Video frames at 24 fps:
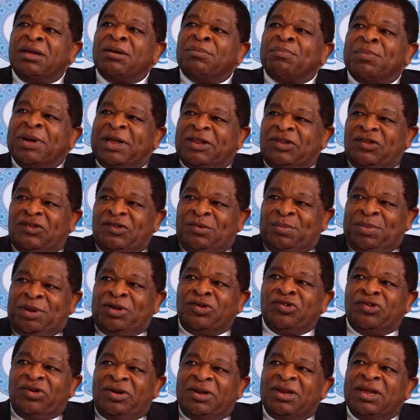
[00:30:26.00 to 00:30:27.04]

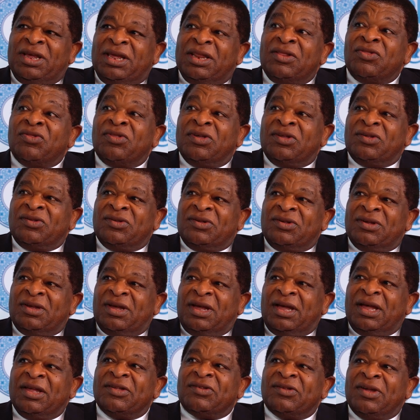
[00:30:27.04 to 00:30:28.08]
participation in this
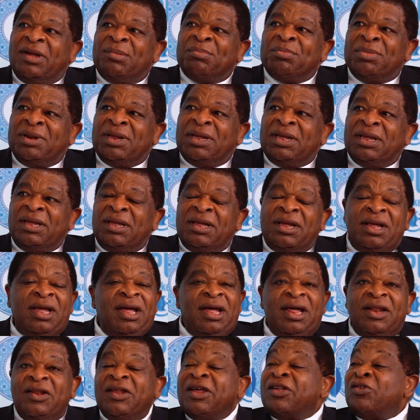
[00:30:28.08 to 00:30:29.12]
assembly.
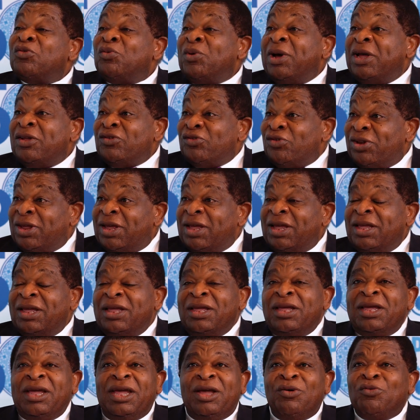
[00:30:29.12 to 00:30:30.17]
And that's why today
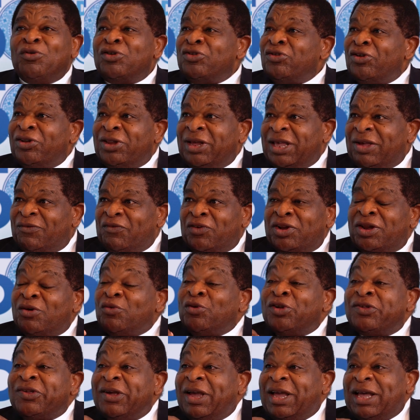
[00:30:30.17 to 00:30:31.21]
it was not a given, it
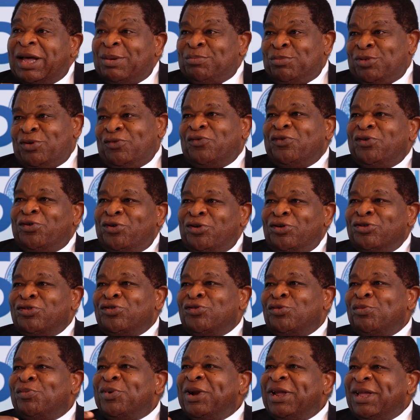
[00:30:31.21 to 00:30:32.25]
was a gamble for us
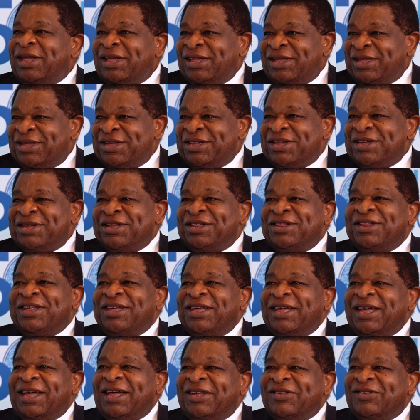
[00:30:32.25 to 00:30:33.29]
to bring
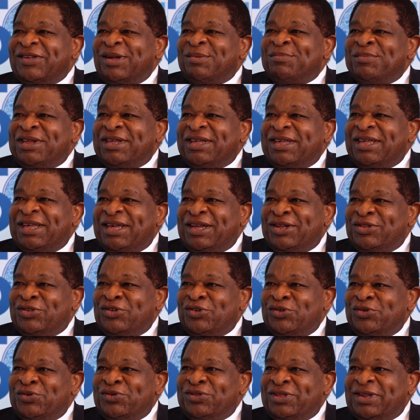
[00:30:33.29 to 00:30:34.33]
the assembly here
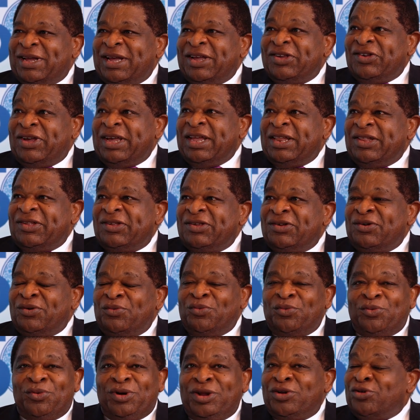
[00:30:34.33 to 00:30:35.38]
to Tashkent.
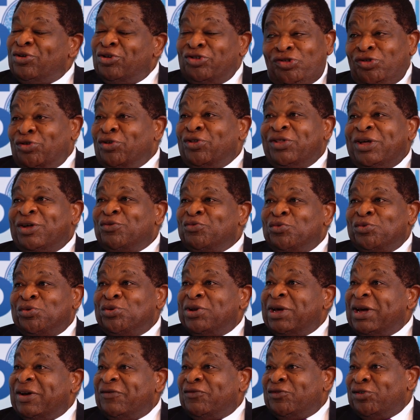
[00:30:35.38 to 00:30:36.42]
We're not sure that we would
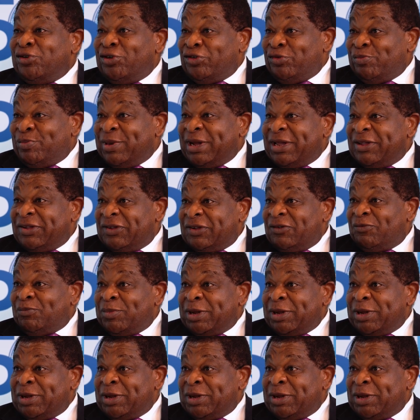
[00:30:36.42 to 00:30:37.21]
have such massive